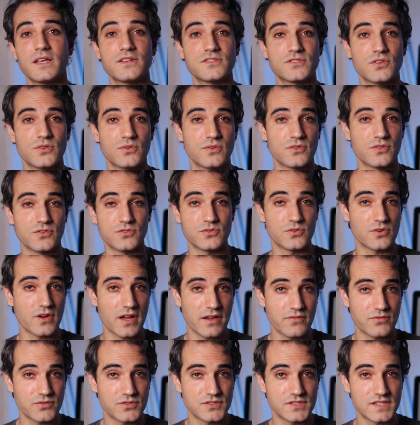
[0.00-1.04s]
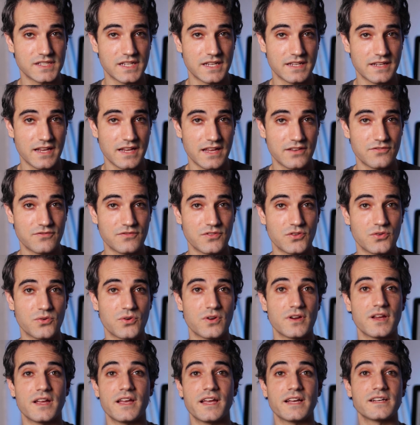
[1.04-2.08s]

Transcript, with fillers: So your average CNN viewer